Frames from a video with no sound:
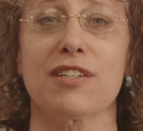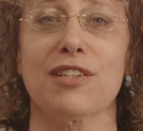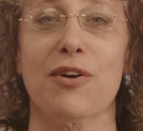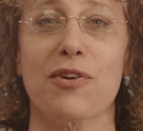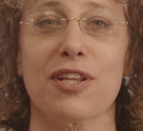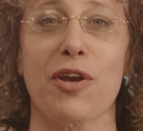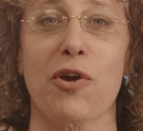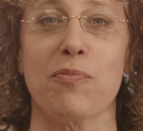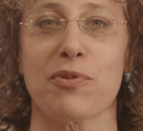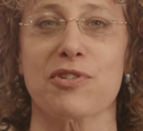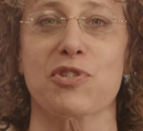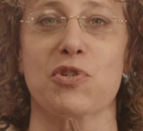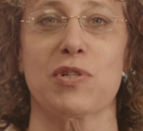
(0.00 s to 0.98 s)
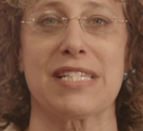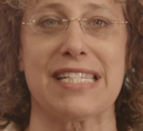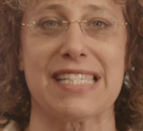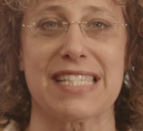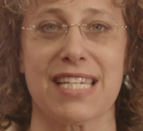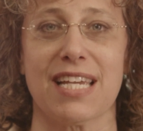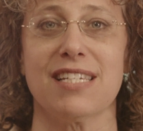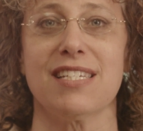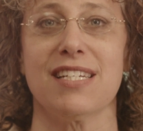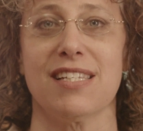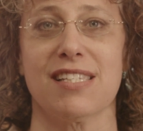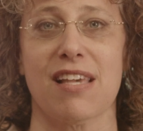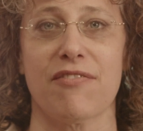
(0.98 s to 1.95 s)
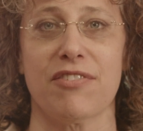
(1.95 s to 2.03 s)
are a locally owned bookstore since
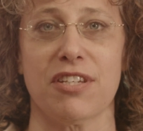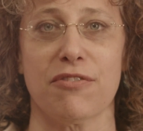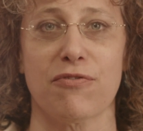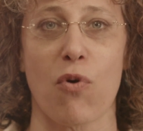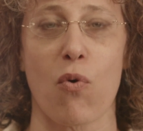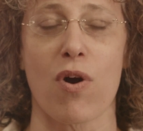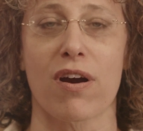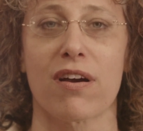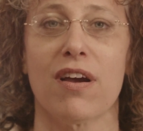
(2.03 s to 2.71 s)
1974.